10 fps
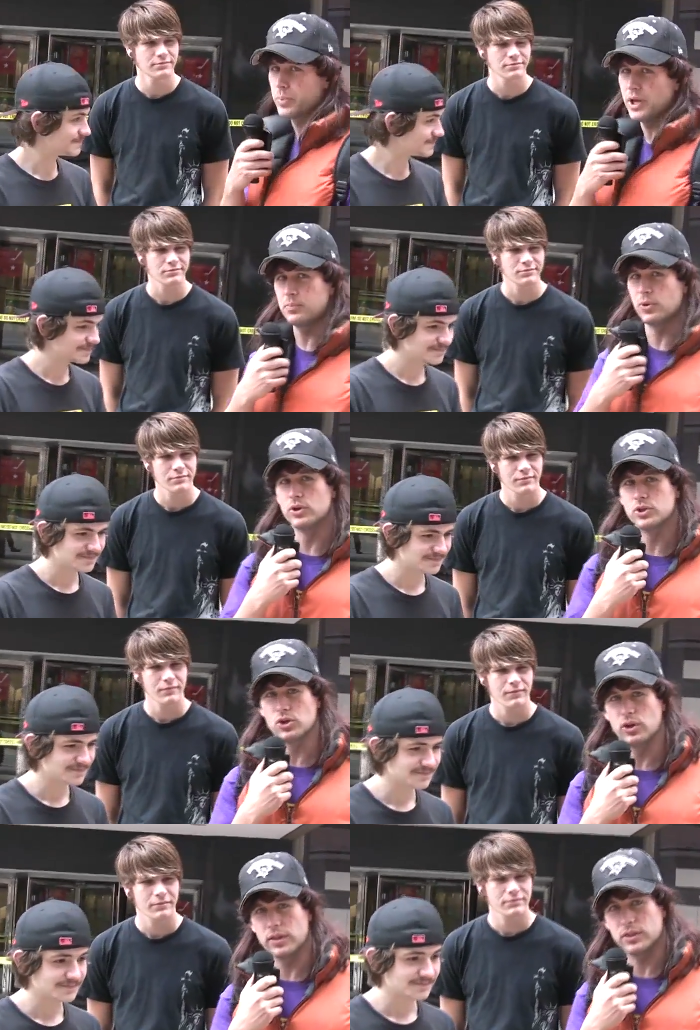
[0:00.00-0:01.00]
Speaker 1: people
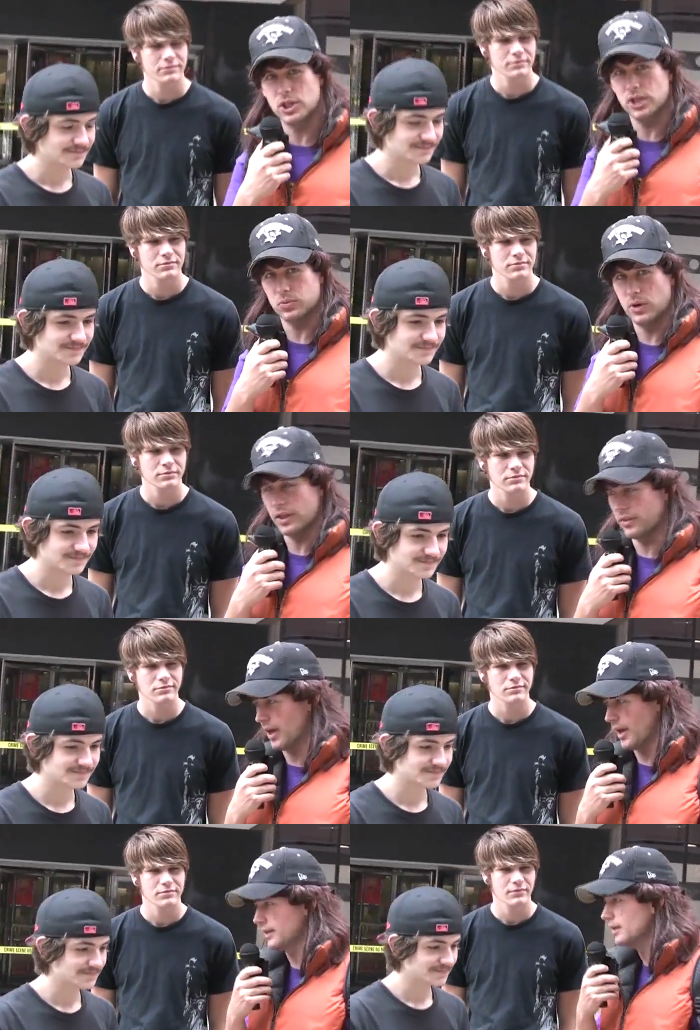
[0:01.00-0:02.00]
enjoying the G20
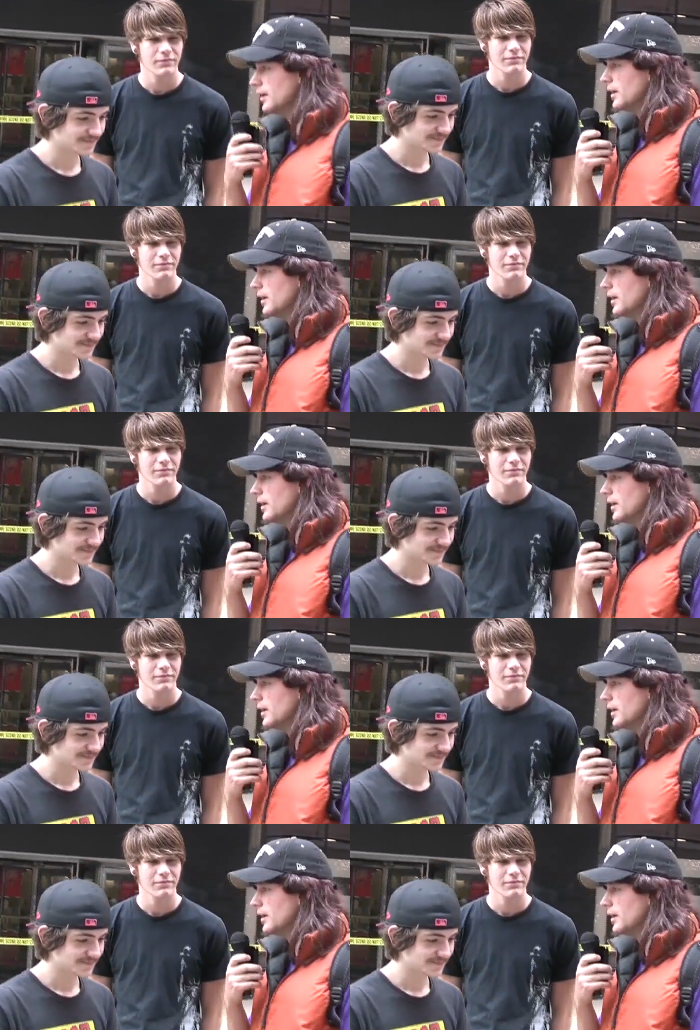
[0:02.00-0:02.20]
thing.